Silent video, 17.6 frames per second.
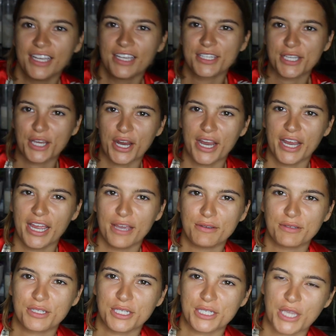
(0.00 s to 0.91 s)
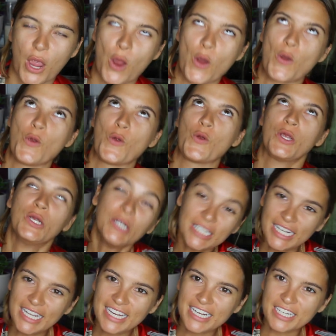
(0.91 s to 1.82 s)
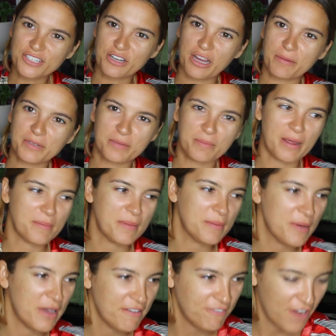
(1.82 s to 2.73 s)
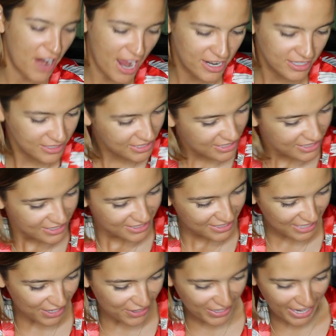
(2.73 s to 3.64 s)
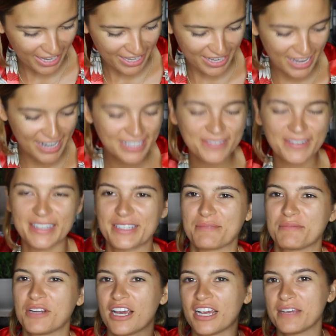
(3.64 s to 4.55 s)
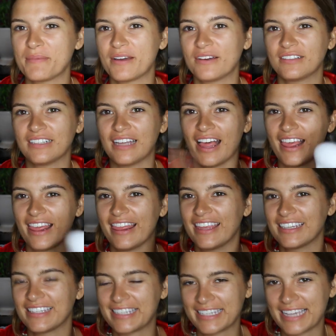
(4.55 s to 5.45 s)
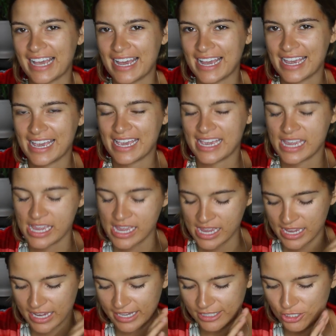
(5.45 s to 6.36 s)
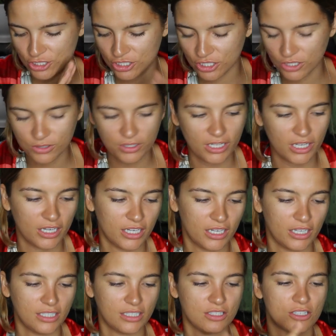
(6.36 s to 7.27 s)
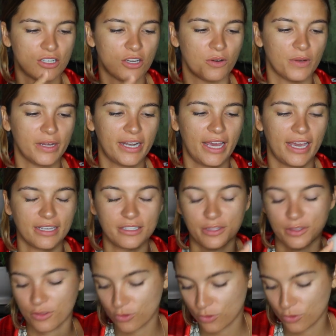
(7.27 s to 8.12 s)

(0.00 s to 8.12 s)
Sorry, I was just rudely interrupted by my friend. Okay, anyways, I'm talking about this guy. It's so good. So it has